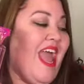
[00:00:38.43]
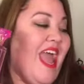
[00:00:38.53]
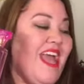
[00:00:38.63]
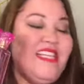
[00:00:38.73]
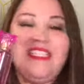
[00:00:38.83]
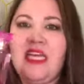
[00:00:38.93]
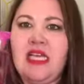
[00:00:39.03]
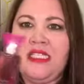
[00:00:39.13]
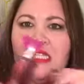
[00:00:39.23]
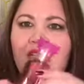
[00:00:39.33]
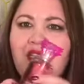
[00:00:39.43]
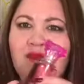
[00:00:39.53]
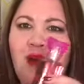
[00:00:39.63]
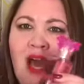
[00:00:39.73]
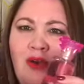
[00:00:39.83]
And isn't this
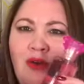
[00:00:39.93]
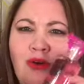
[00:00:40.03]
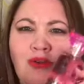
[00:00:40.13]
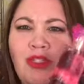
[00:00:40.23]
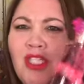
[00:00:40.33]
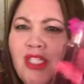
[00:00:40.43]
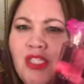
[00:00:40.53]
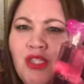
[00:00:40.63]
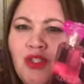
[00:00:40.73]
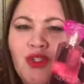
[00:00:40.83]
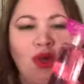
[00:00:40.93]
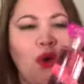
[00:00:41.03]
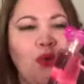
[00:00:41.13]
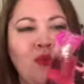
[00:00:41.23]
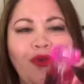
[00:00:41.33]
bottle just
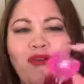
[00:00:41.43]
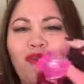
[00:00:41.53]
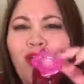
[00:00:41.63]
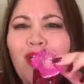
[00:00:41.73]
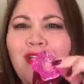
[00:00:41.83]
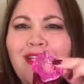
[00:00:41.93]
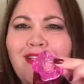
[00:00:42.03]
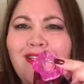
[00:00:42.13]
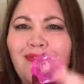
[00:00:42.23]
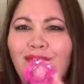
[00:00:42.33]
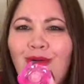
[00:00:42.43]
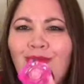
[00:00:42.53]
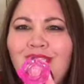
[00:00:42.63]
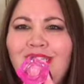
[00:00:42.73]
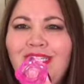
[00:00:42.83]
so beautiful? Look at this
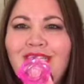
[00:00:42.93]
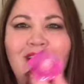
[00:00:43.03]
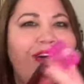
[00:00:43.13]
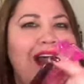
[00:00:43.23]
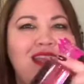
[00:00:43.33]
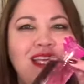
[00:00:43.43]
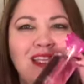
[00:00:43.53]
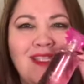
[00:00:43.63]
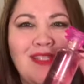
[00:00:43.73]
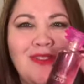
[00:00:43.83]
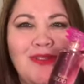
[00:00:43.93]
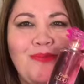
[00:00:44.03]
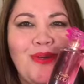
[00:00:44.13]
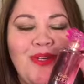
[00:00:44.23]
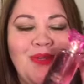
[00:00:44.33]
rose detail. I think this is
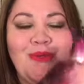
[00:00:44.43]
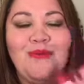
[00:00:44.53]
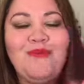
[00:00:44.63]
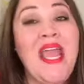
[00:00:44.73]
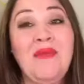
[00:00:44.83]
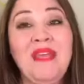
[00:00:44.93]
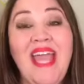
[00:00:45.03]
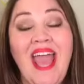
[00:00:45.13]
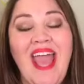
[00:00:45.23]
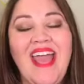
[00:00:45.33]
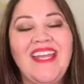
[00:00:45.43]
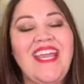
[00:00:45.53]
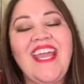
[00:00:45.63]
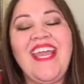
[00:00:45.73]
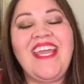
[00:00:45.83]
super cute. Amy had
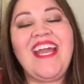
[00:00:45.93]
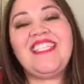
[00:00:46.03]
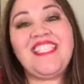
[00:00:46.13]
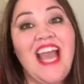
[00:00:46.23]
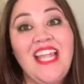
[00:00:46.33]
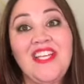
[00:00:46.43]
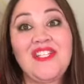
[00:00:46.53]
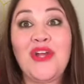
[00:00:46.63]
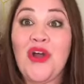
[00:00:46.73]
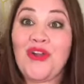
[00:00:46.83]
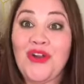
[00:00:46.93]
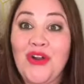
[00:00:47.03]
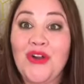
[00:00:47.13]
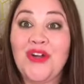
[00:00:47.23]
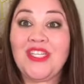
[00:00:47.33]
a challenge on
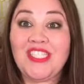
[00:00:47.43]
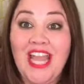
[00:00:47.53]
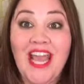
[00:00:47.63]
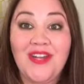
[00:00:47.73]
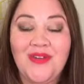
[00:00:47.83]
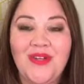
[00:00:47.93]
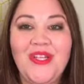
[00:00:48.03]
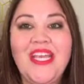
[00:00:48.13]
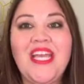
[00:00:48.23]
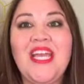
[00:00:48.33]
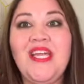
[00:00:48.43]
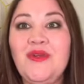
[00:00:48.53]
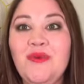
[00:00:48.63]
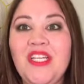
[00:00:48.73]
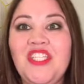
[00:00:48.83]
her channel
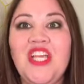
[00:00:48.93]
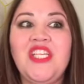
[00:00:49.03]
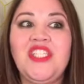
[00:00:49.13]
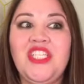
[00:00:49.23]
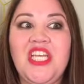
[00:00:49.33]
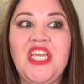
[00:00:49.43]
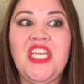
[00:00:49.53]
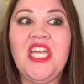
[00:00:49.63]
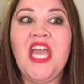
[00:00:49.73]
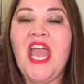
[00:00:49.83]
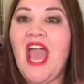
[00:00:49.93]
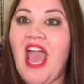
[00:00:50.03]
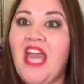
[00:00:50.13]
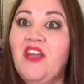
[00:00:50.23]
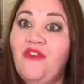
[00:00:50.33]
in which she
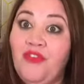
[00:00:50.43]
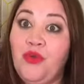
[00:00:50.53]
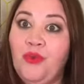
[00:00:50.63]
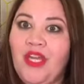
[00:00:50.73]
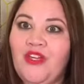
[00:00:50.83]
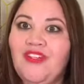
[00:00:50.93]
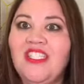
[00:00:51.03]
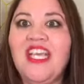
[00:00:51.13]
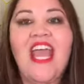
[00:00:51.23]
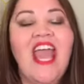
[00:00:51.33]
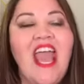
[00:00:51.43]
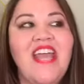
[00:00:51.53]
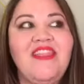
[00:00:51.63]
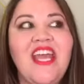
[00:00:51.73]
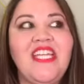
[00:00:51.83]
had a few winners
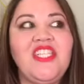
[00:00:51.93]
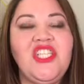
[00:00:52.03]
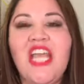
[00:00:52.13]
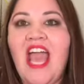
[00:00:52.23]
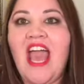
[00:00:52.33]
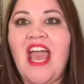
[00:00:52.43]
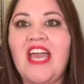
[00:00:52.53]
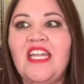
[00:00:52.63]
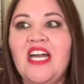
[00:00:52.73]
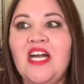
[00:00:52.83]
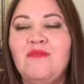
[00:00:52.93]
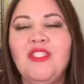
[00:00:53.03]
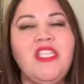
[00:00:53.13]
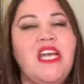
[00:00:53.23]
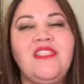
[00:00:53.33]
and then she had, um,
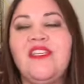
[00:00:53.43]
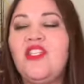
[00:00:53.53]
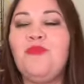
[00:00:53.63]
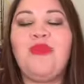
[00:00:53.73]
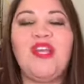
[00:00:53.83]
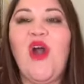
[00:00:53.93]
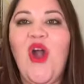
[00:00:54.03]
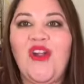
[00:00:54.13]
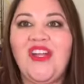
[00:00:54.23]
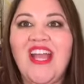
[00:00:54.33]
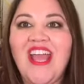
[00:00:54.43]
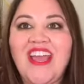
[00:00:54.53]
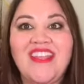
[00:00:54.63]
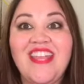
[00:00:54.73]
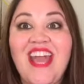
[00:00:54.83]
she has such a big heart
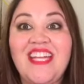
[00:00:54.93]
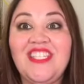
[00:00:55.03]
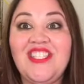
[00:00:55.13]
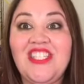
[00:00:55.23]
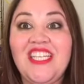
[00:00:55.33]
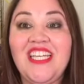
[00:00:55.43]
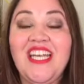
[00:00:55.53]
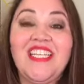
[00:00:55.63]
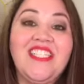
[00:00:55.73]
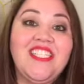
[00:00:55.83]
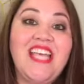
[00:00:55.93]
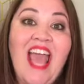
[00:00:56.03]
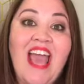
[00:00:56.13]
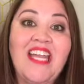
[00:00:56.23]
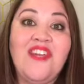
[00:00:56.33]
that she just
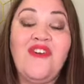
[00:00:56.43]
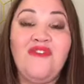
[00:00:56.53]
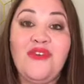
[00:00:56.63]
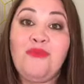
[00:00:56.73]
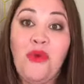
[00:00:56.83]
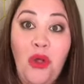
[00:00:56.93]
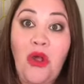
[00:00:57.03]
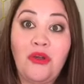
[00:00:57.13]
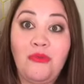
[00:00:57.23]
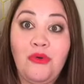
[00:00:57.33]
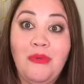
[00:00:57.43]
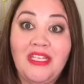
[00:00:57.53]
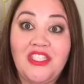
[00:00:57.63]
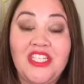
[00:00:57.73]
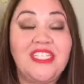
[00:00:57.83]
added a few more honorable
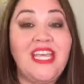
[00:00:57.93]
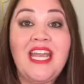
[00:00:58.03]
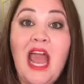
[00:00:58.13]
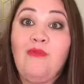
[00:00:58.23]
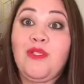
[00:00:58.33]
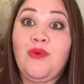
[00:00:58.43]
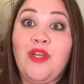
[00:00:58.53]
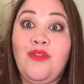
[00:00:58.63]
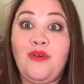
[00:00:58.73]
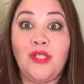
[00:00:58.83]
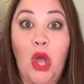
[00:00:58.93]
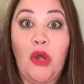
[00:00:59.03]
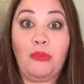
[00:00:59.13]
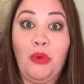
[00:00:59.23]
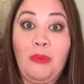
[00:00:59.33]
mentions and I was one of those
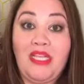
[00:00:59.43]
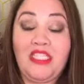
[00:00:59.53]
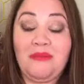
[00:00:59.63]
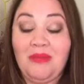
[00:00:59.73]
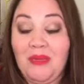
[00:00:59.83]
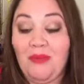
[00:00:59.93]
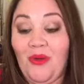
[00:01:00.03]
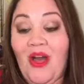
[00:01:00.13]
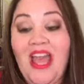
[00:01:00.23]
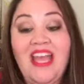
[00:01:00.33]
honorable mention people.